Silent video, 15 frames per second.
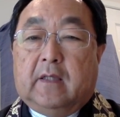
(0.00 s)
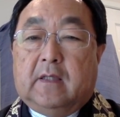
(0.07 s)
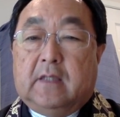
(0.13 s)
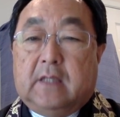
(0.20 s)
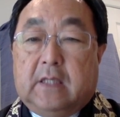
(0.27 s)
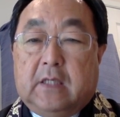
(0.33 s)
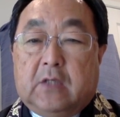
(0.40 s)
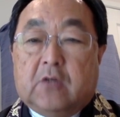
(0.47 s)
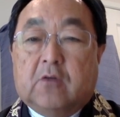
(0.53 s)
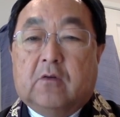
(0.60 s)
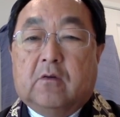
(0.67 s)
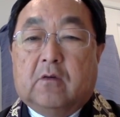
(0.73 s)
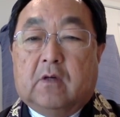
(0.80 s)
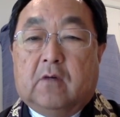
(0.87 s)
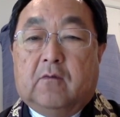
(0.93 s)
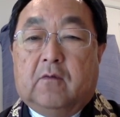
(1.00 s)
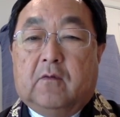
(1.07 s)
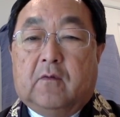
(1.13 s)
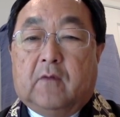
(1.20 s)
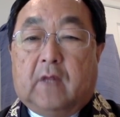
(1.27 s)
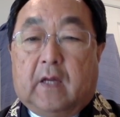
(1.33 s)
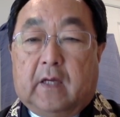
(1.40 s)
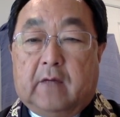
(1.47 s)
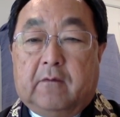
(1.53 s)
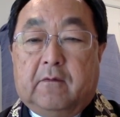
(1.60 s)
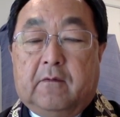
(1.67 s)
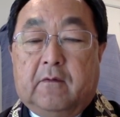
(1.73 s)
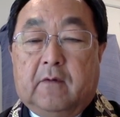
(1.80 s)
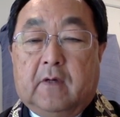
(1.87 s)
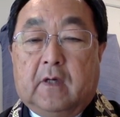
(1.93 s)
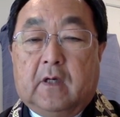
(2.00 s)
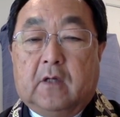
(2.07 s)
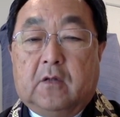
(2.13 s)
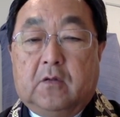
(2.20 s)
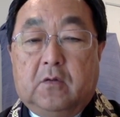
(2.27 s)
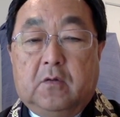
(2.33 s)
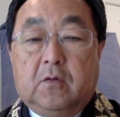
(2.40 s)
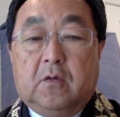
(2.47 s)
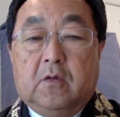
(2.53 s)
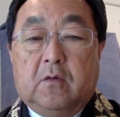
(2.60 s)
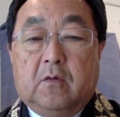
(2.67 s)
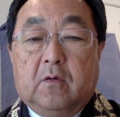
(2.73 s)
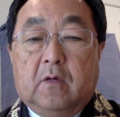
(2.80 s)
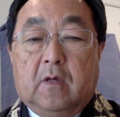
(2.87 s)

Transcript: teacher of life to you.